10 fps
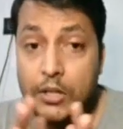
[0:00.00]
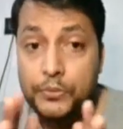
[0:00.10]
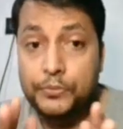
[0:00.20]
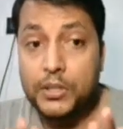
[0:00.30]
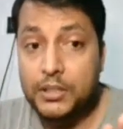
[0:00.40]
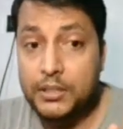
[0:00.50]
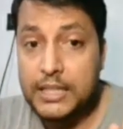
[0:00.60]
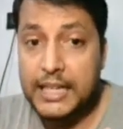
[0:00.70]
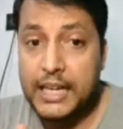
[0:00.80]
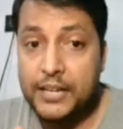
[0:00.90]
Further, the
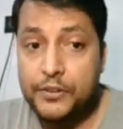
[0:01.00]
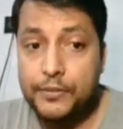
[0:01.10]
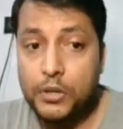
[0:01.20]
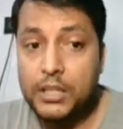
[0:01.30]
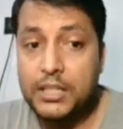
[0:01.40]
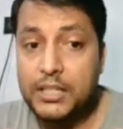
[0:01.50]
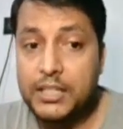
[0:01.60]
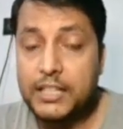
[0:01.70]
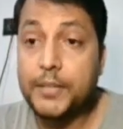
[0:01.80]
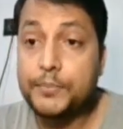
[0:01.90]
secondary follicle
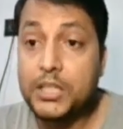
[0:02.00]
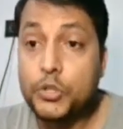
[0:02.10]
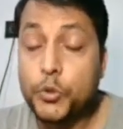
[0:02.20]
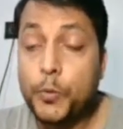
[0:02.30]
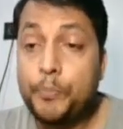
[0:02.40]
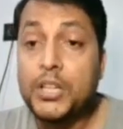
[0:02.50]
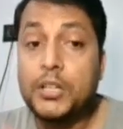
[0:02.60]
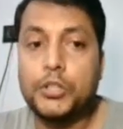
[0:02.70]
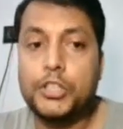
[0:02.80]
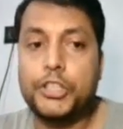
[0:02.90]
develops into
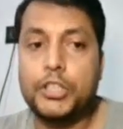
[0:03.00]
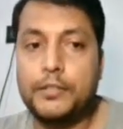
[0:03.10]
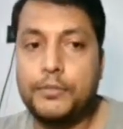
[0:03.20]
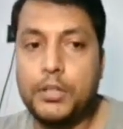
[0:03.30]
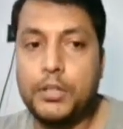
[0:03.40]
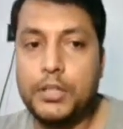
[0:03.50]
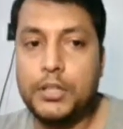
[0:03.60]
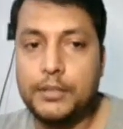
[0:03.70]
tertiary follicle.